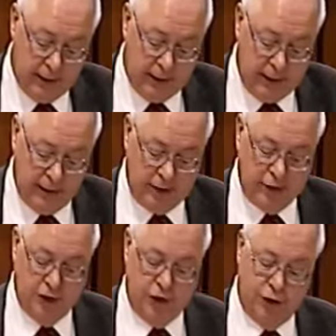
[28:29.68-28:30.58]
and has
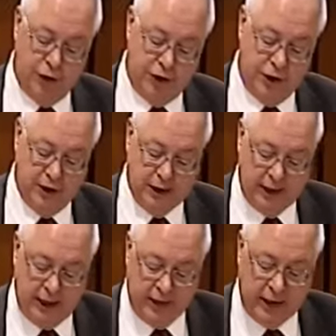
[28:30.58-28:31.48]
reduced our
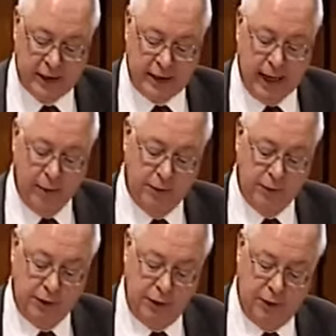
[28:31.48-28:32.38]
savings gap for
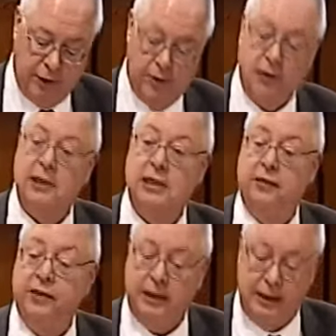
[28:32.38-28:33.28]
2017-18
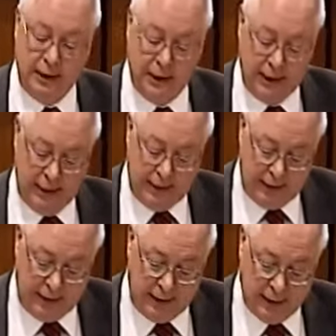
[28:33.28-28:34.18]

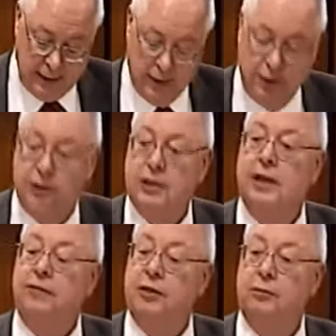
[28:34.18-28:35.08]
to
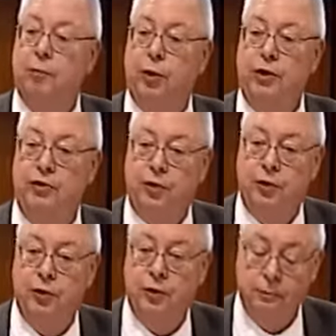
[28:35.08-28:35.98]
£7.2
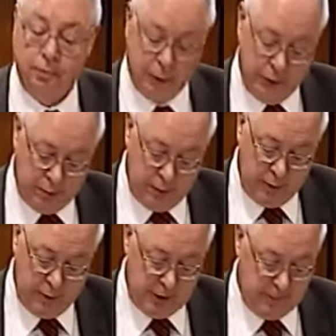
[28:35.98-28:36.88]
million.